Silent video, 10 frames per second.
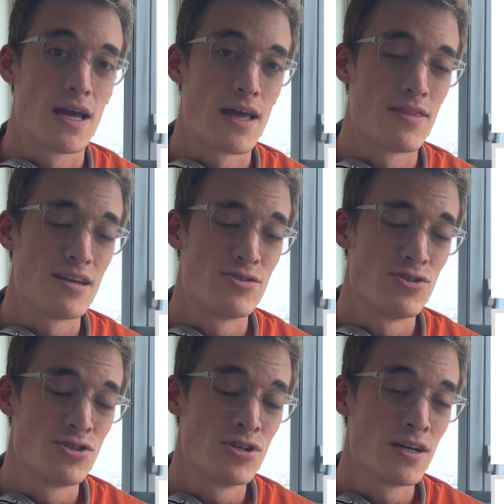and they
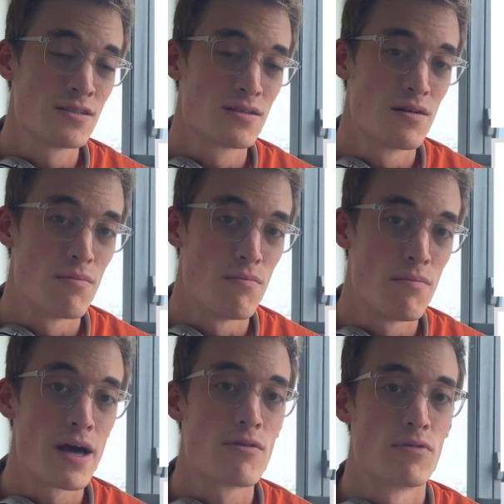just
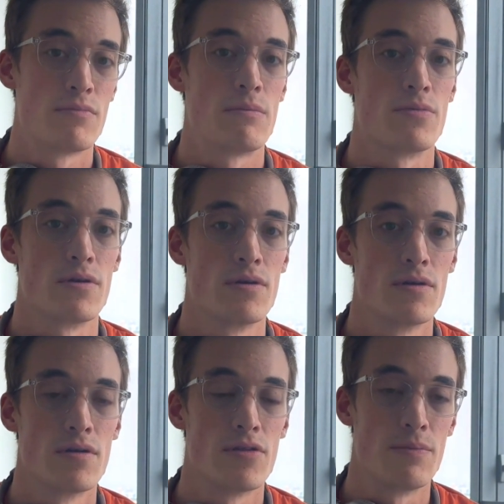might remember
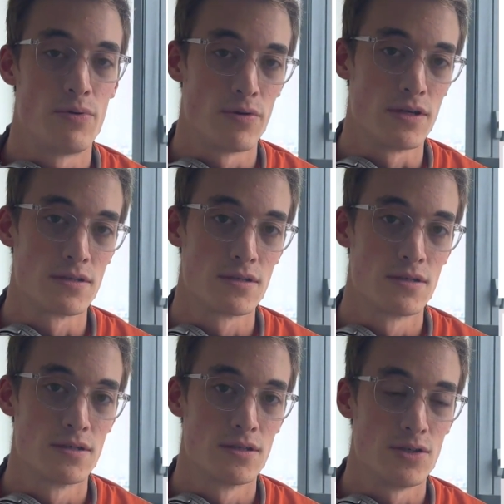the point
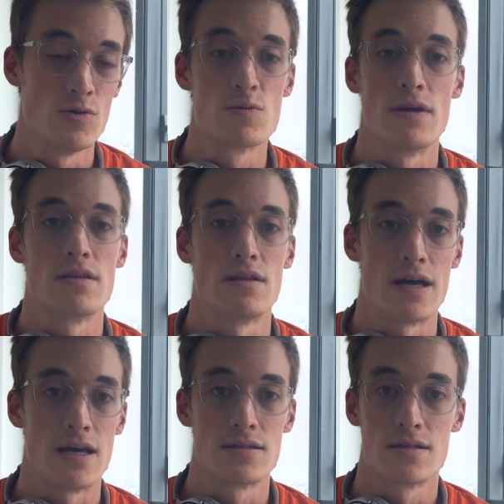you spent the
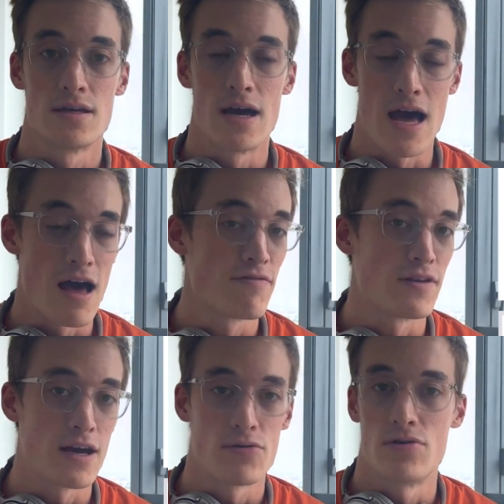last half
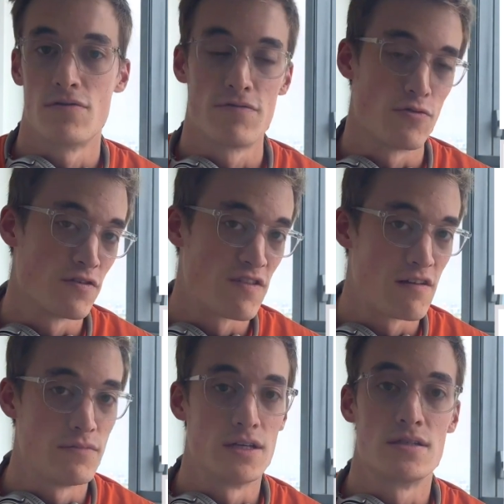an hour,
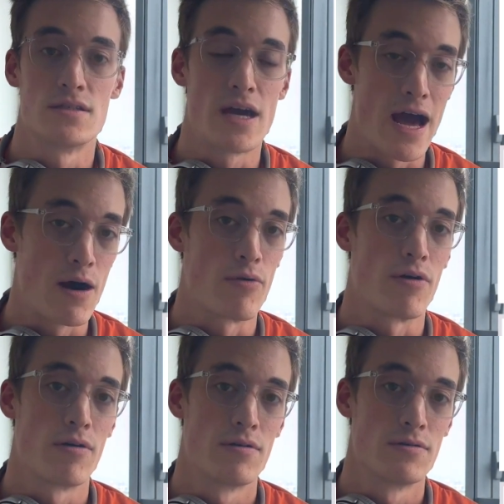45 minutes,
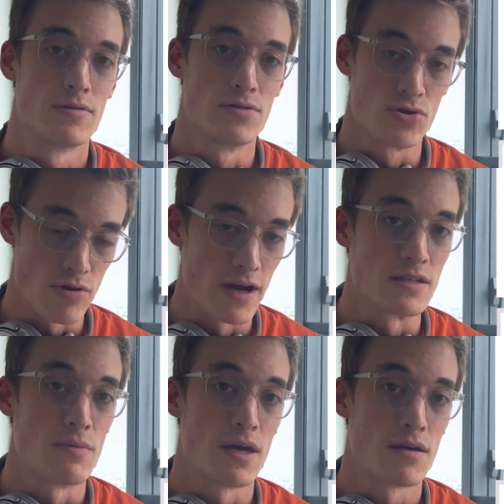hour trying
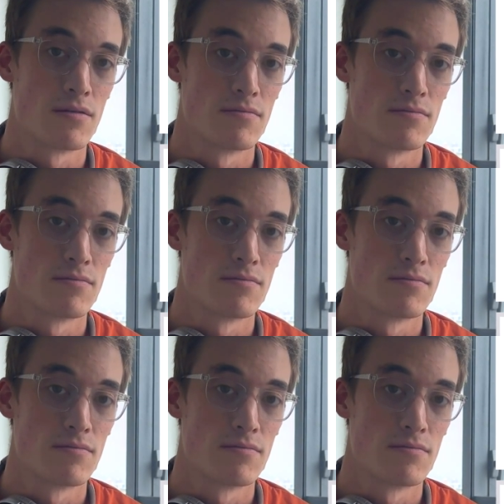to make.